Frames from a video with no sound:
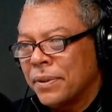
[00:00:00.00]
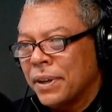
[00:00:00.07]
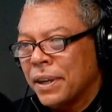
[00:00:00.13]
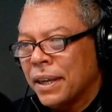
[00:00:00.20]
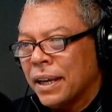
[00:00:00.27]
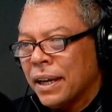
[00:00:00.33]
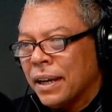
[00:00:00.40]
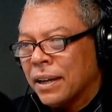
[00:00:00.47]

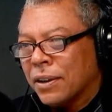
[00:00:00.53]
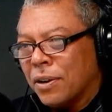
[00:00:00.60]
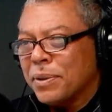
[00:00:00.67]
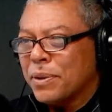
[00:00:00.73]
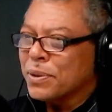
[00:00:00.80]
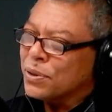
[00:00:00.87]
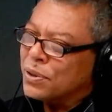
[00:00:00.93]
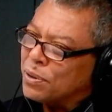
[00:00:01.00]
Yes.
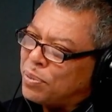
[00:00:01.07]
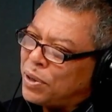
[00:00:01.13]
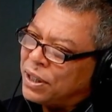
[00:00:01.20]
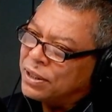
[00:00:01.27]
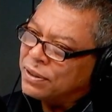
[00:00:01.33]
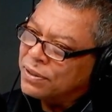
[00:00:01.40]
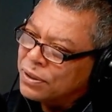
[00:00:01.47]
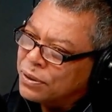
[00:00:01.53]
Robbie was also
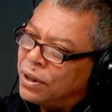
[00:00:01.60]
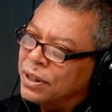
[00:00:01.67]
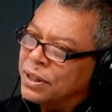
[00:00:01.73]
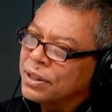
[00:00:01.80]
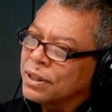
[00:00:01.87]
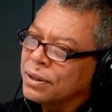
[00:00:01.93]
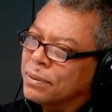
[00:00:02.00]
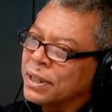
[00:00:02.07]
part of the
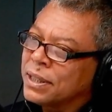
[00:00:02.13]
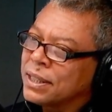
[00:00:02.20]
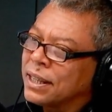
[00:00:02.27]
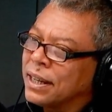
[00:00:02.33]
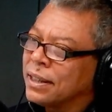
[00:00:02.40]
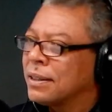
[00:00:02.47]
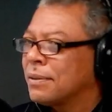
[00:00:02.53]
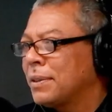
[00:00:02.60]
Rockets at one
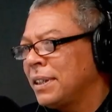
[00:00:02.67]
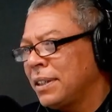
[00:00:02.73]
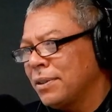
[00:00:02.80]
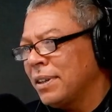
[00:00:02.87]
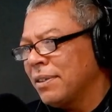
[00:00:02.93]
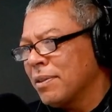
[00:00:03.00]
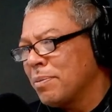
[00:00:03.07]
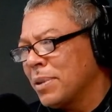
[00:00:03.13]
stage. Were
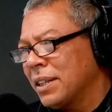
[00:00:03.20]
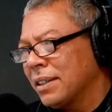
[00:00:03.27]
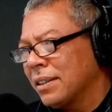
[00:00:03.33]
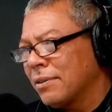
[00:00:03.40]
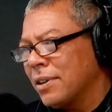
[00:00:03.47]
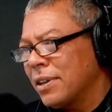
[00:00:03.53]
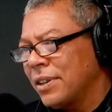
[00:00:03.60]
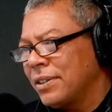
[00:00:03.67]
you ever part of
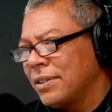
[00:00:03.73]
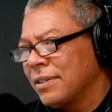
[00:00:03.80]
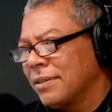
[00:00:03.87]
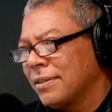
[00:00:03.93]
the Rockets?